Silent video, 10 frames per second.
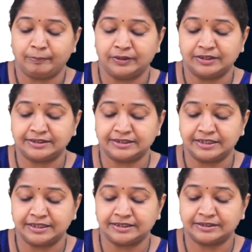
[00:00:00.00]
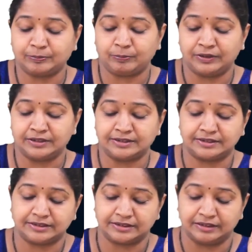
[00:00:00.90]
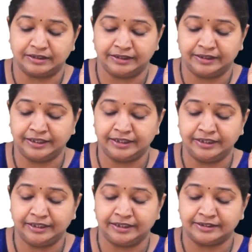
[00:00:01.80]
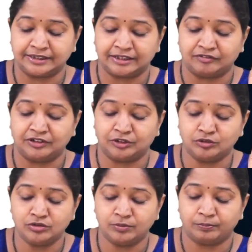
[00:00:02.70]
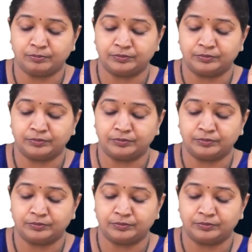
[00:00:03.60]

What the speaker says: plus cx plus d is equal to